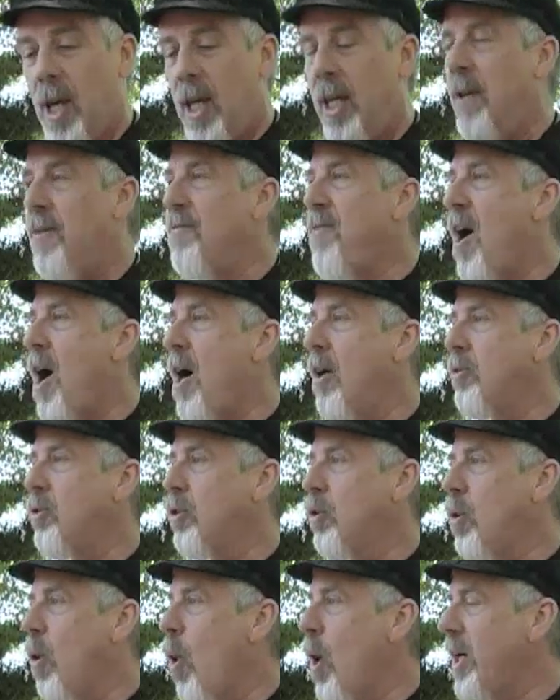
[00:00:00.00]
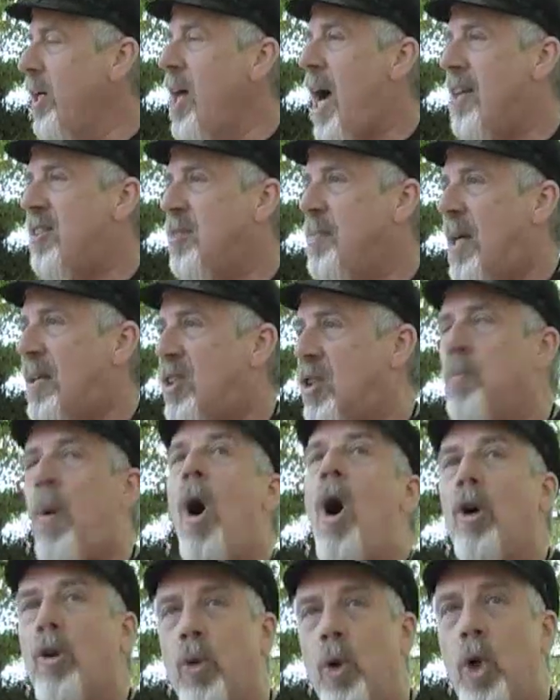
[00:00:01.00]
It involves organizing by
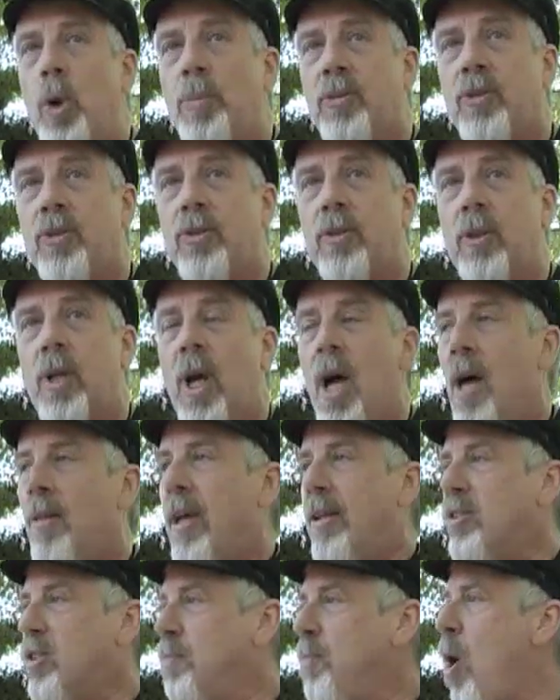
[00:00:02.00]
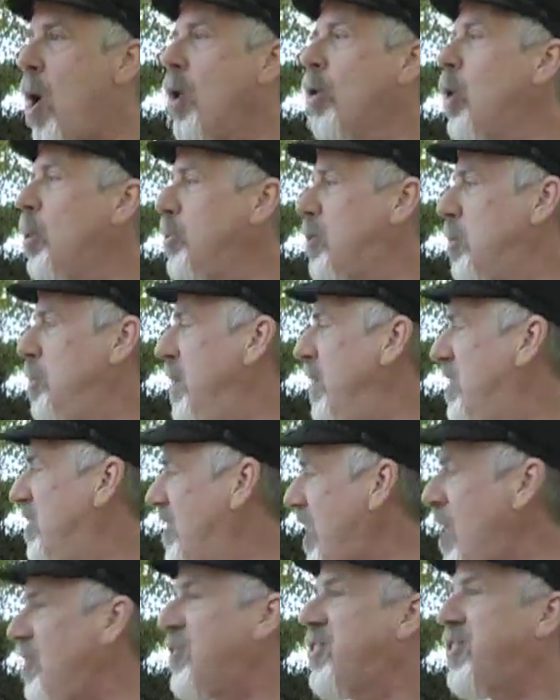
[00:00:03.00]
small groups, that small groups should be
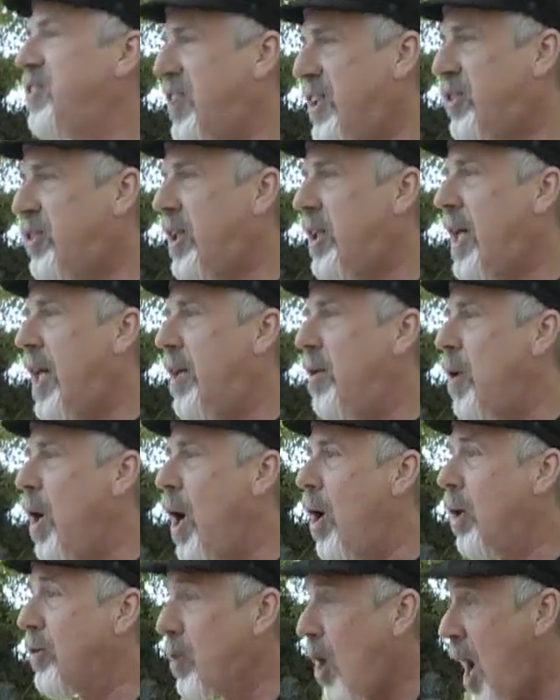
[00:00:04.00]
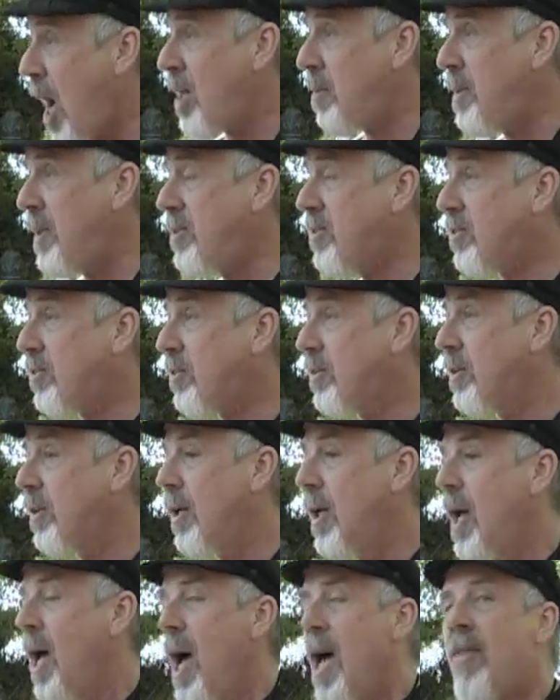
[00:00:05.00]
self-sufficient and autonomous,
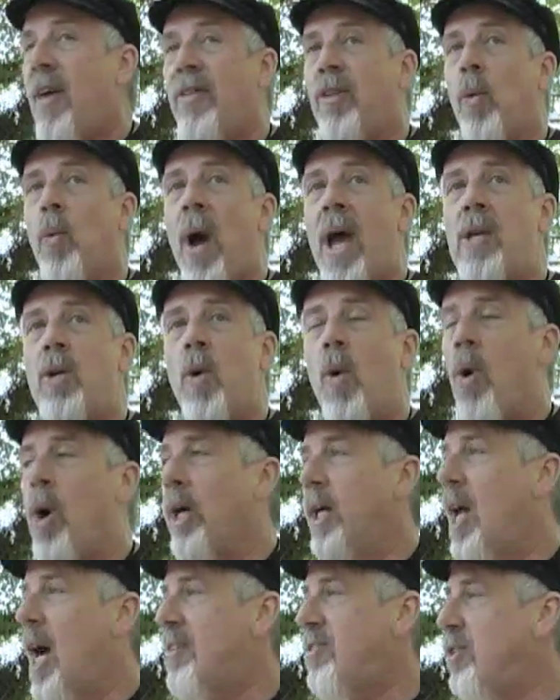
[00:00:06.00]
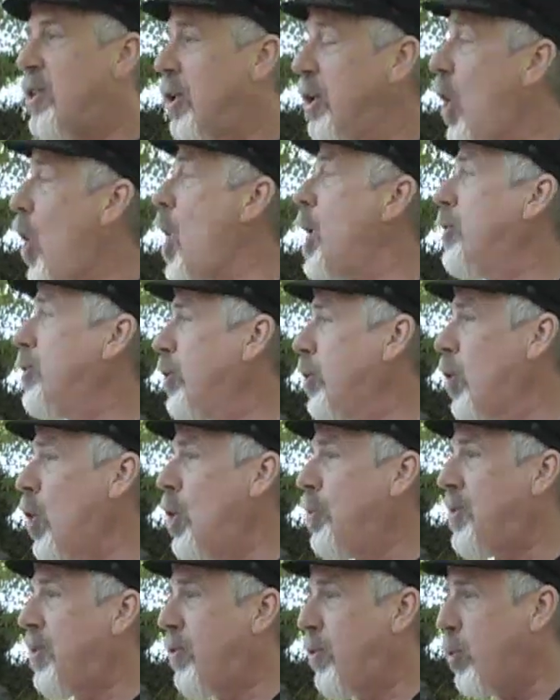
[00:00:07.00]
that the way you organize into larger
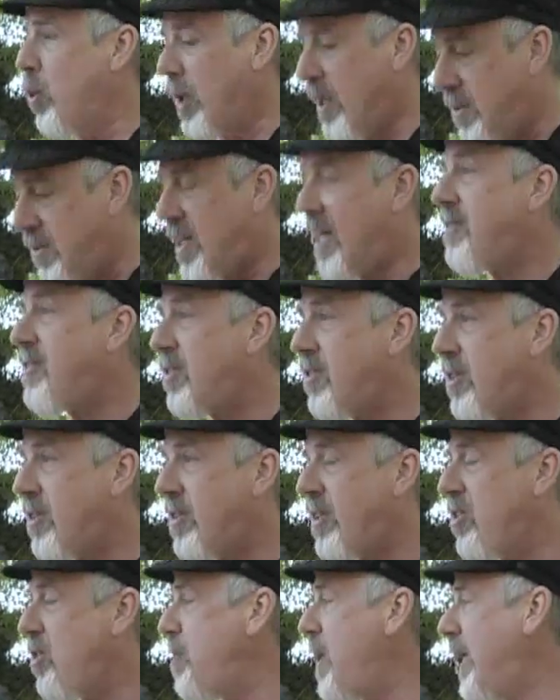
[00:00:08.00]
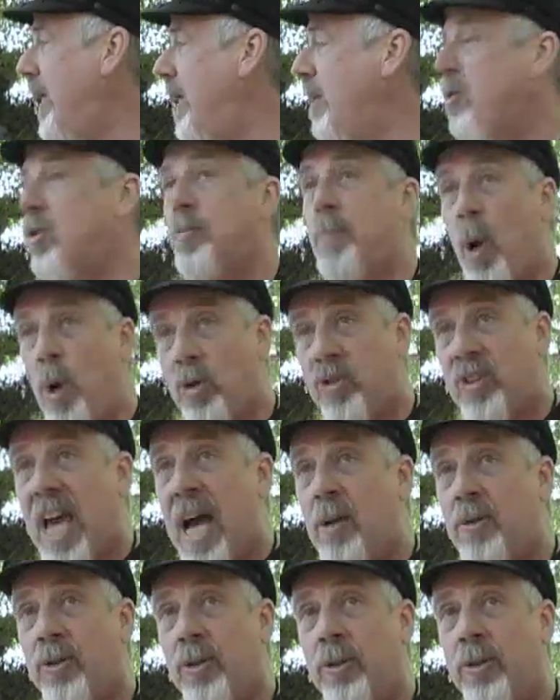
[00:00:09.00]
groups is through consensus decision-making spokes
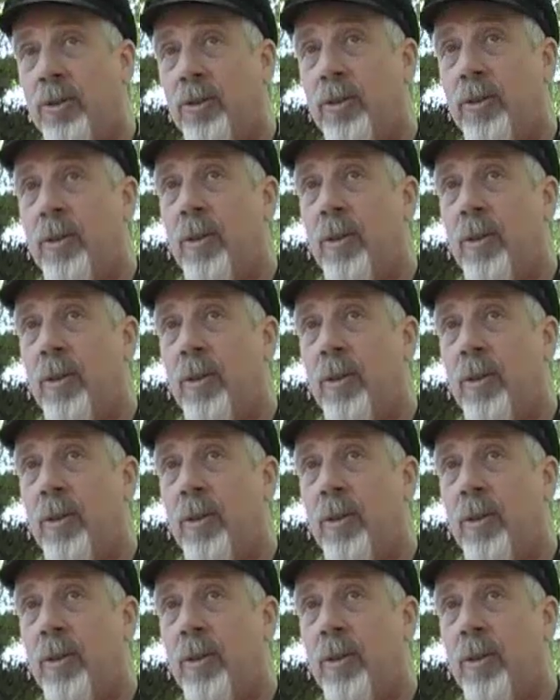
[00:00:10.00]
councils.